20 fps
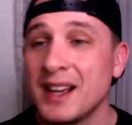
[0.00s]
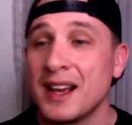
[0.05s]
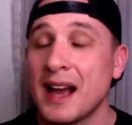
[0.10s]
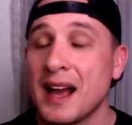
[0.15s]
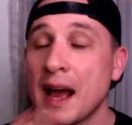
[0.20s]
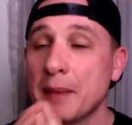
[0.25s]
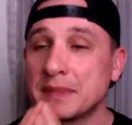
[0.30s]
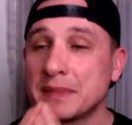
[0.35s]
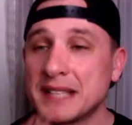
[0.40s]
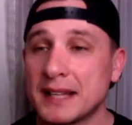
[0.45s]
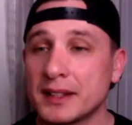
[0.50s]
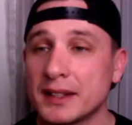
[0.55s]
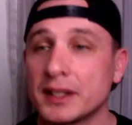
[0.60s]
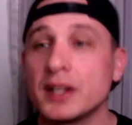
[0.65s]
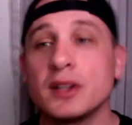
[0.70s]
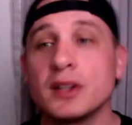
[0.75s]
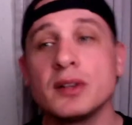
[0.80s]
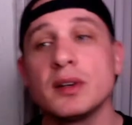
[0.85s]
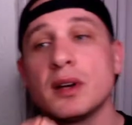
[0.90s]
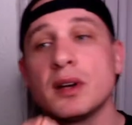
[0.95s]
I'm telling
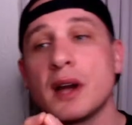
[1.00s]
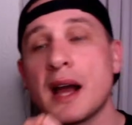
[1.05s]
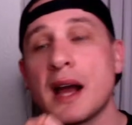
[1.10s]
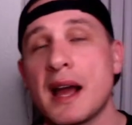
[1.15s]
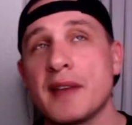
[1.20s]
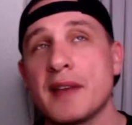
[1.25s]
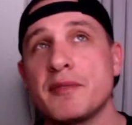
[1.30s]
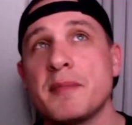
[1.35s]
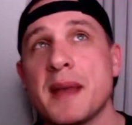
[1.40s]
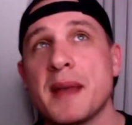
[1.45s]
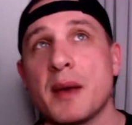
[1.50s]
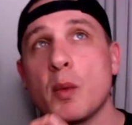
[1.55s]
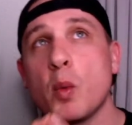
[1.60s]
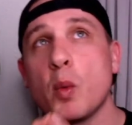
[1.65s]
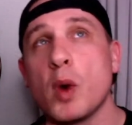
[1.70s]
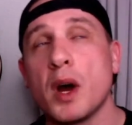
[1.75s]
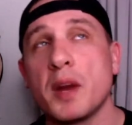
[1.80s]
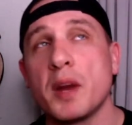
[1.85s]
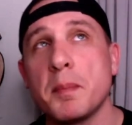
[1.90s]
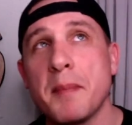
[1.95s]
you, I've met
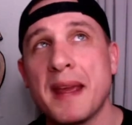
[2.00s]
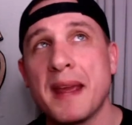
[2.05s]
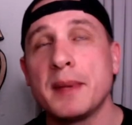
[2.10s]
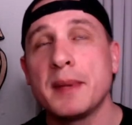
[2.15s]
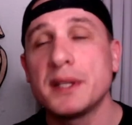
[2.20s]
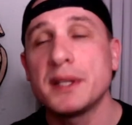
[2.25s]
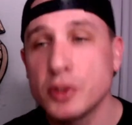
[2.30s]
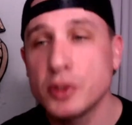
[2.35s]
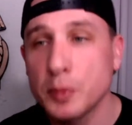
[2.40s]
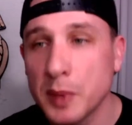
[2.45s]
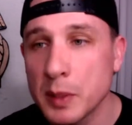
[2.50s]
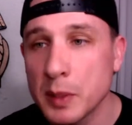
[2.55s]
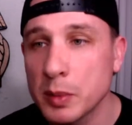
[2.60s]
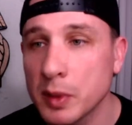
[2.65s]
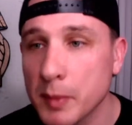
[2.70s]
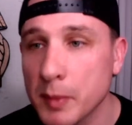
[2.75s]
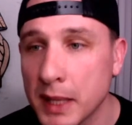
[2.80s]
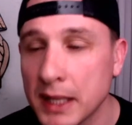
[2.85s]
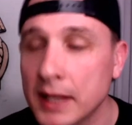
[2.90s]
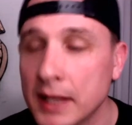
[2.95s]
one, maybe two people
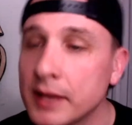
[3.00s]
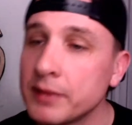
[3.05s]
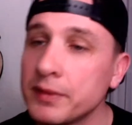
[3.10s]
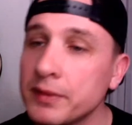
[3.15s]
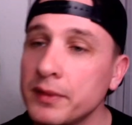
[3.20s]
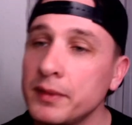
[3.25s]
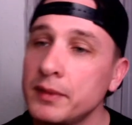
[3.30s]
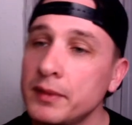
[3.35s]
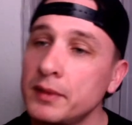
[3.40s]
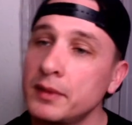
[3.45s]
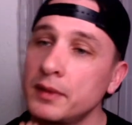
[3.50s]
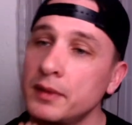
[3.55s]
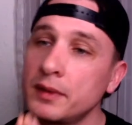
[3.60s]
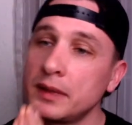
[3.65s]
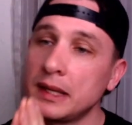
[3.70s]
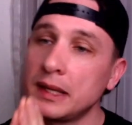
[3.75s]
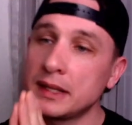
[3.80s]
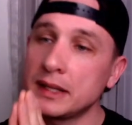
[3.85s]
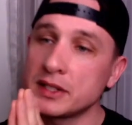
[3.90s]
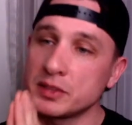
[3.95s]
in my life
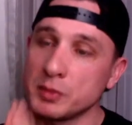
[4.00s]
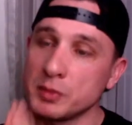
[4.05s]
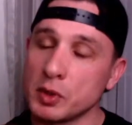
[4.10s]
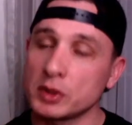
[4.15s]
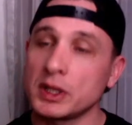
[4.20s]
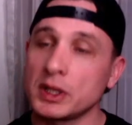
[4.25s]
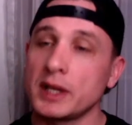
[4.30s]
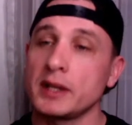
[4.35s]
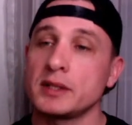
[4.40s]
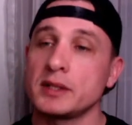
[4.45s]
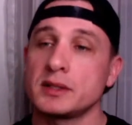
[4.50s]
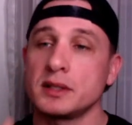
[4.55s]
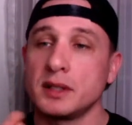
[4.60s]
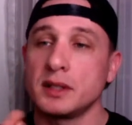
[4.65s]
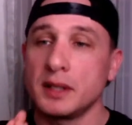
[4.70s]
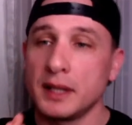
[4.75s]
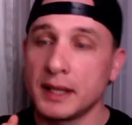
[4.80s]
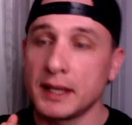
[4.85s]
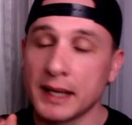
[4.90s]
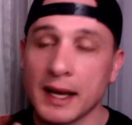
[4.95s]
that smoked ice
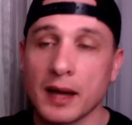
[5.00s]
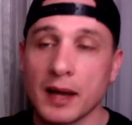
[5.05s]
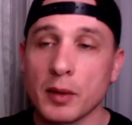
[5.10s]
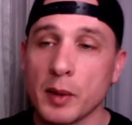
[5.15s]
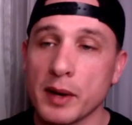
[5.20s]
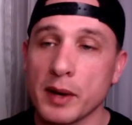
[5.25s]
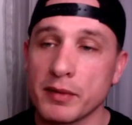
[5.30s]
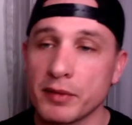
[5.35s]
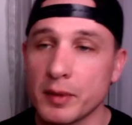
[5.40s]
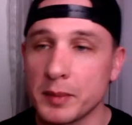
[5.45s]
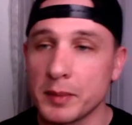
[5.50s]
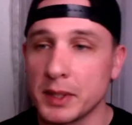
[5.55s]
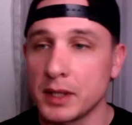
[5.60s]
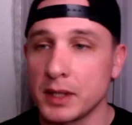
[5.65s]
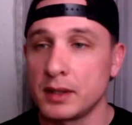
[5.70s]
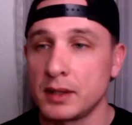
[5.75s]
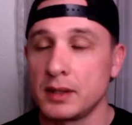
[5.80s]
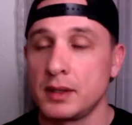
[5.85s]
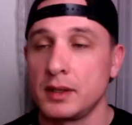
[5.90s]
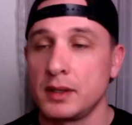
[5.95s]
and got away from it,
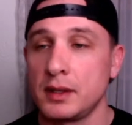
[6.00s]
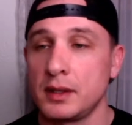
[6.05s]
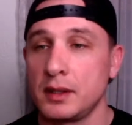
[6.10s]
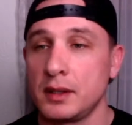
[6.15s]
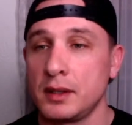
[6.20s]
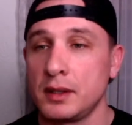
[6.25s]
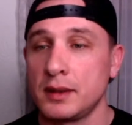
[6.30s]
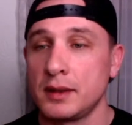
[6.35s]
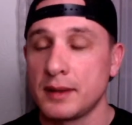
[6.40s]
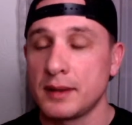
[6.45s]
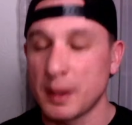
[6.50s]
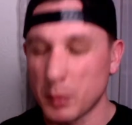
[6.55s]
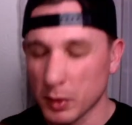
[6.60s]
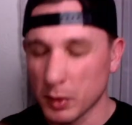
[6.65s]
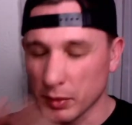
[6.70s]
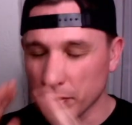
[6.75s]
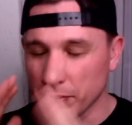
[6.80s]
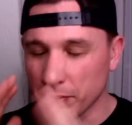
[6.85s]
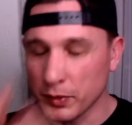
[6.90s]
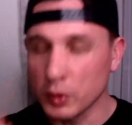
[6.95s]
that were
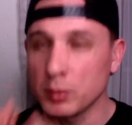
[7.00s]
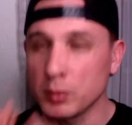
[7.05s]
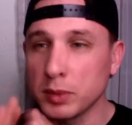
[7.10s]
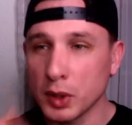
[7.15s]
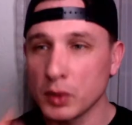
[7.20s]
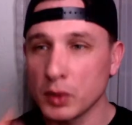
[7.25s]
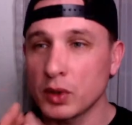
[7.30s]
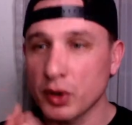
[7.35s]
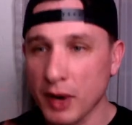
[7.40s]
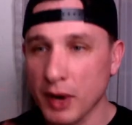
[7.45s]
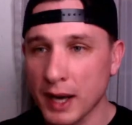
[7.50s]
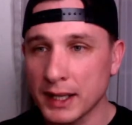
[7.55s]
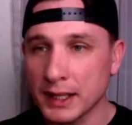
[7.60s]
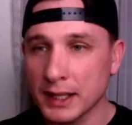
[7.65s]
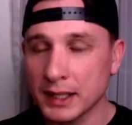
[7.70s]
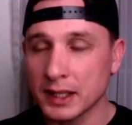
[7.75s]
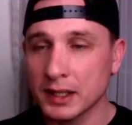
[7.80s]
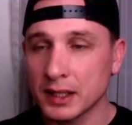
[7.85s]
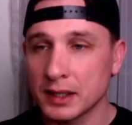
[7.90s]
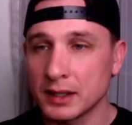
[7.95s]
full-blown
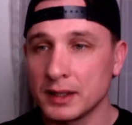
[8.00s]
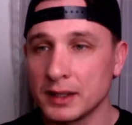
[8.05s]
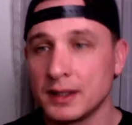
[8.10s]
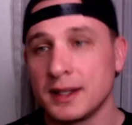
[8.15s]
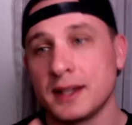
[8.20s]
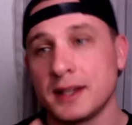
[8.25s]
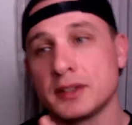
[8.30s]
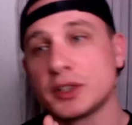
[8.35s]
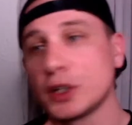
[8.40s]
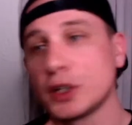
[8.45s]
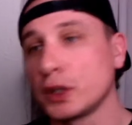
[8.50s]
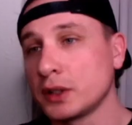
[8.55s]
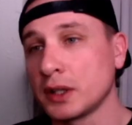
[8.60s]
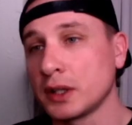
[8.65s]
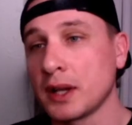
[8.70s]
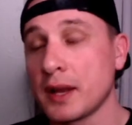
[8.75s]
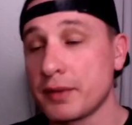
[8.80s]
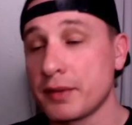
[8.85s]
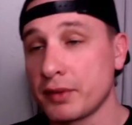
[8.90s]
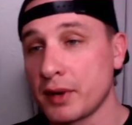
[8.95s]
chronic and turned their
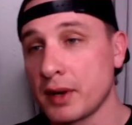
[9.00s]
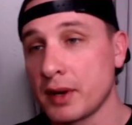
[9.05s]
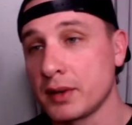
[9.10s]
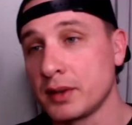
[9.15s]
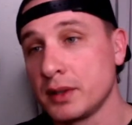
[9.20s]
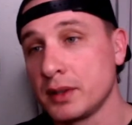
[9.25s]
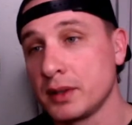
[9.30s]
life around.